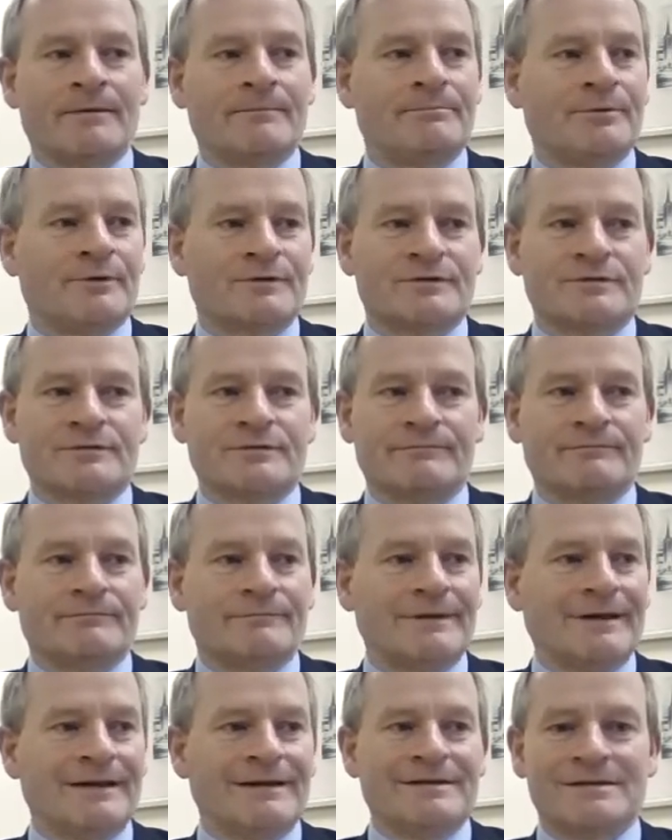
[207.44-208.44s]
But
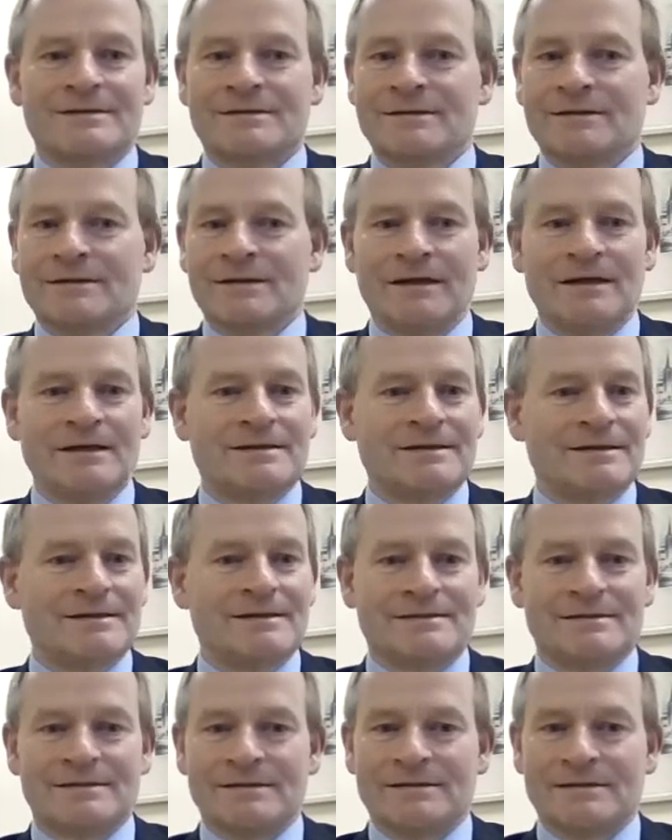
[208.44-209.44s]
it
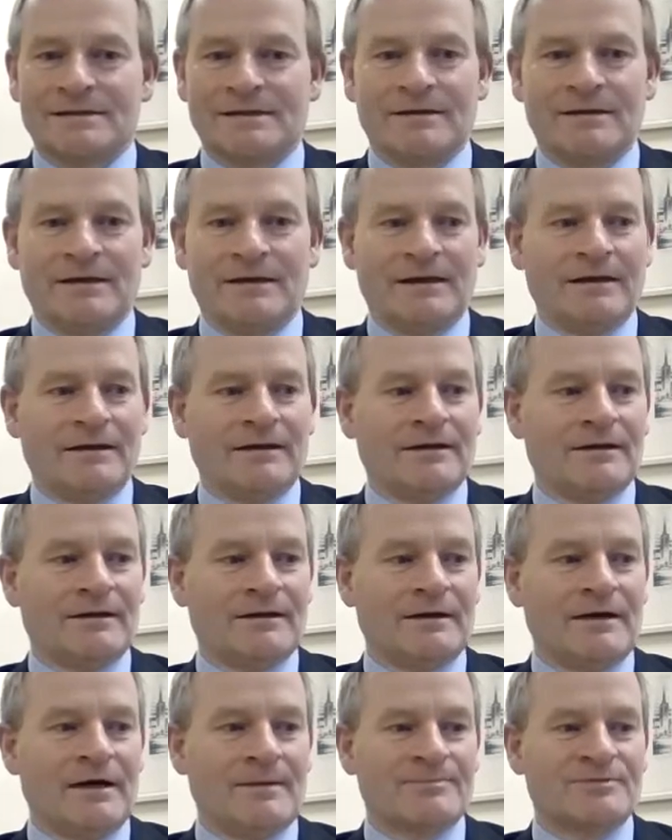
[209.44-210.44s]
is the
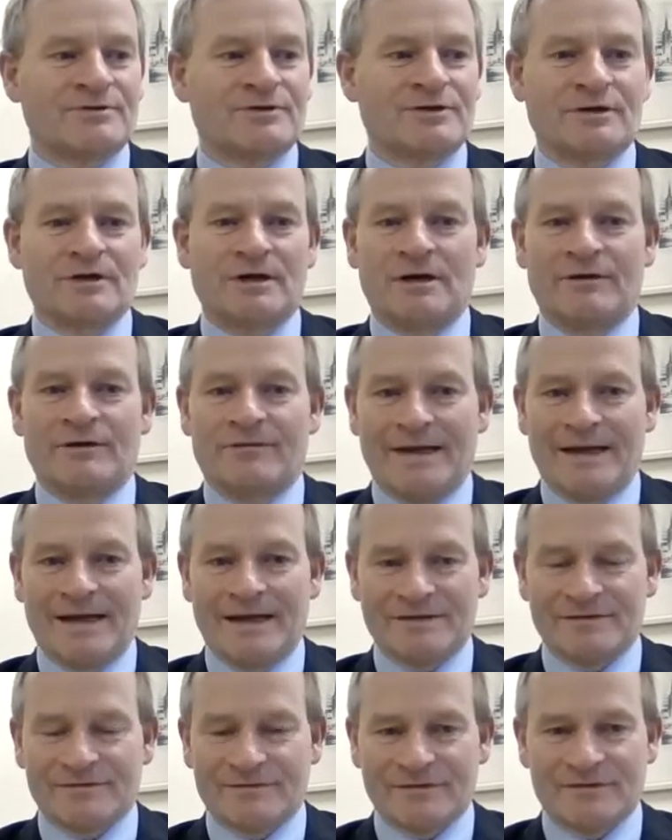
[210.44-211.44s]
option of
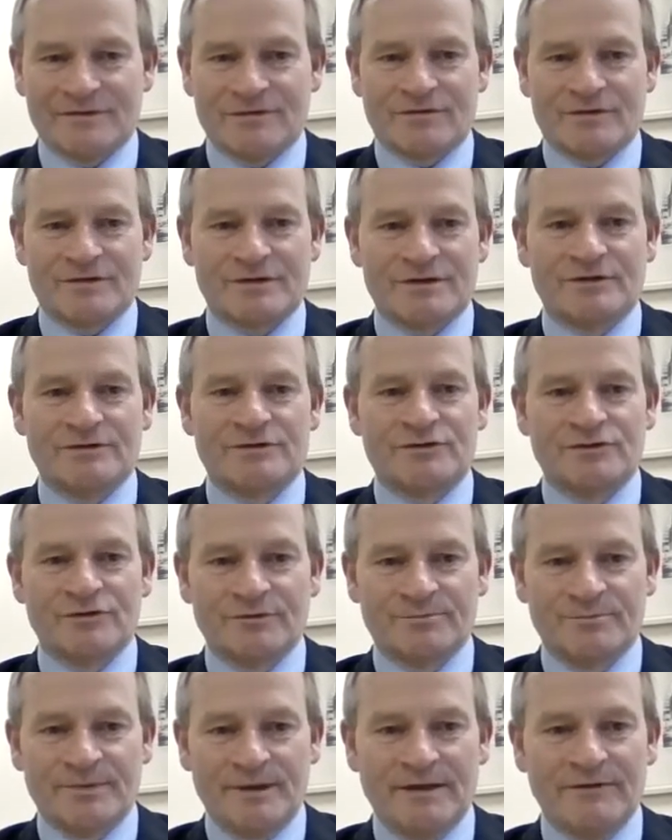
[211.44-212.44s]
last resort and
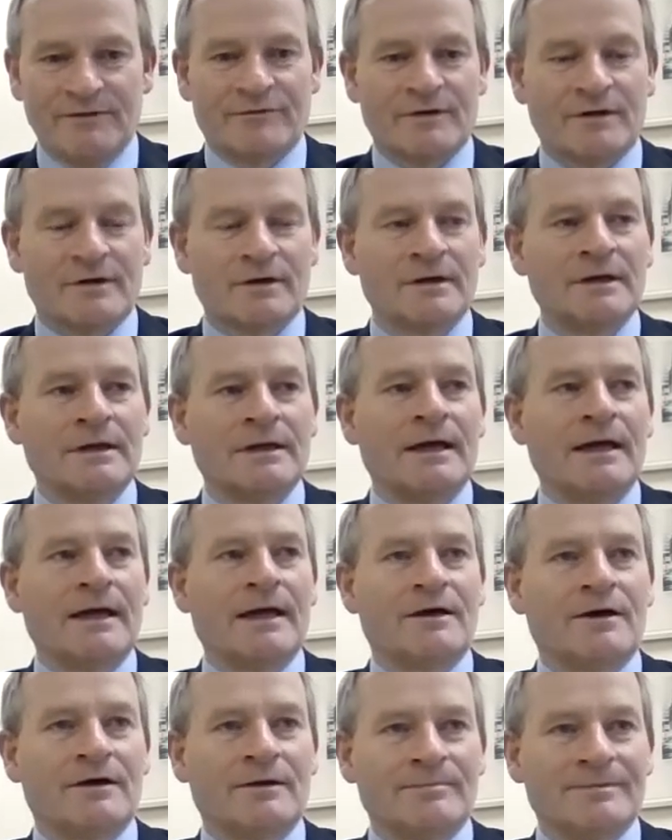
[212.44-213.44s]
should be for
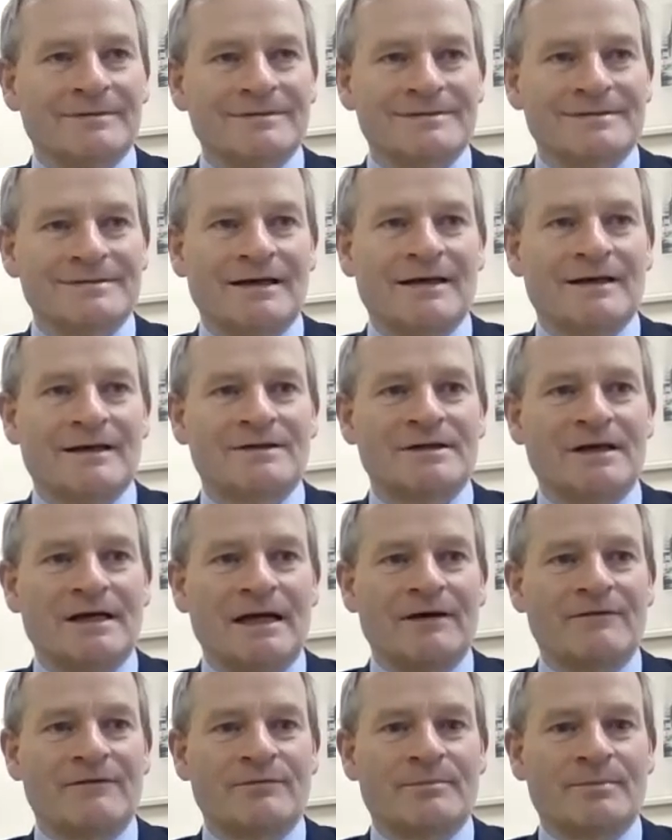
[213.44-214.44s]
couples, and
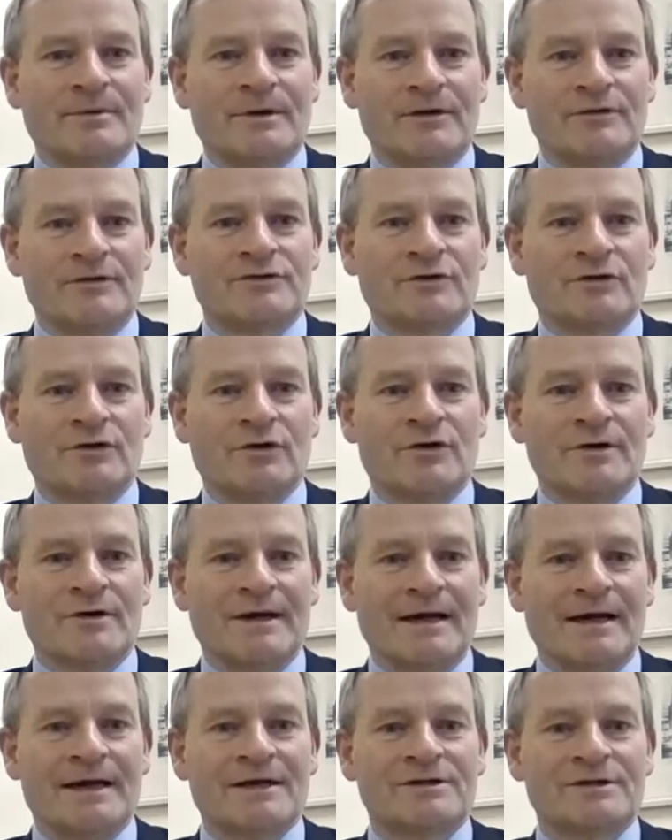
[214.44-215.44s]
everybody should look
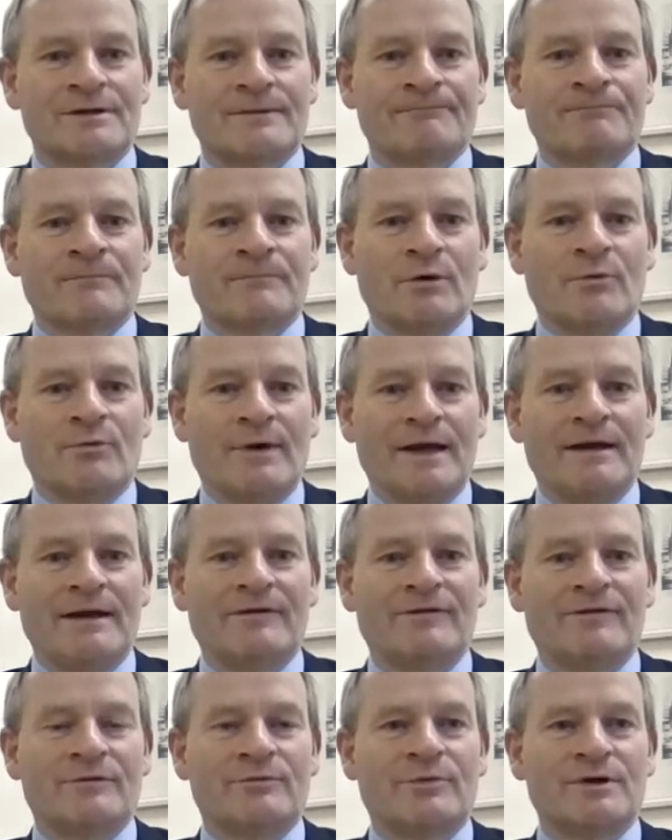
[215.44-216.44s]
at
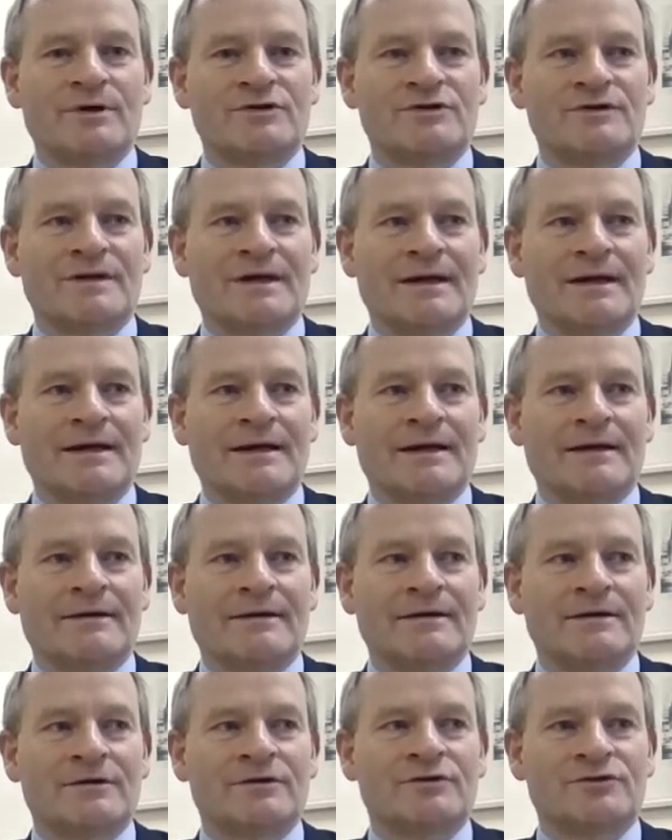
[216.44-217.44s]
ways in which they
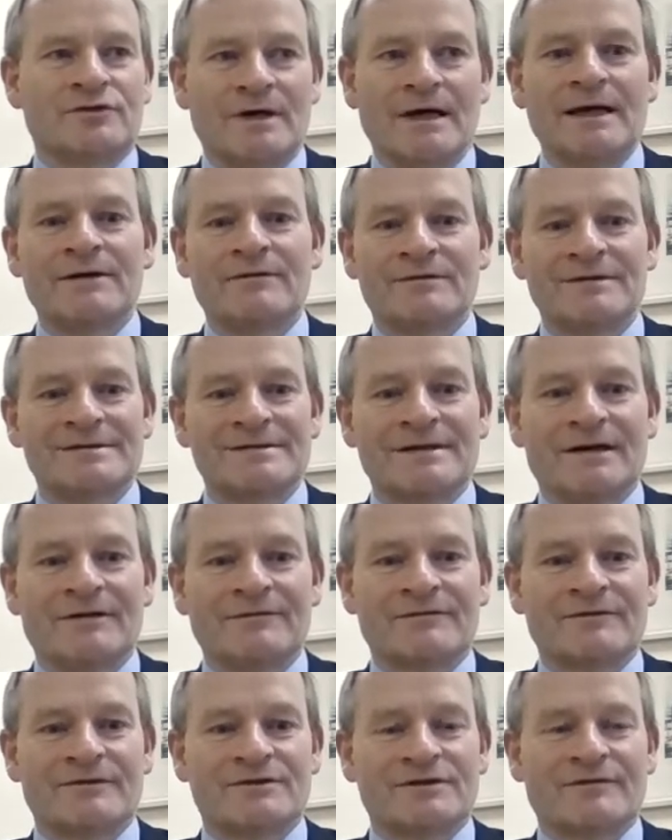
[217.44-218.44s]
can try and
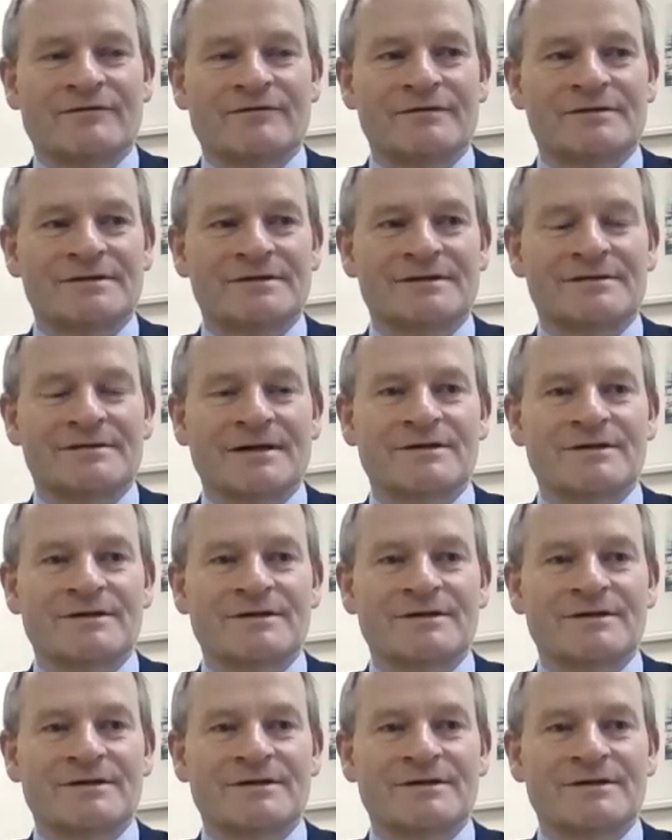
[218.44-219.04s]
resolve their differences.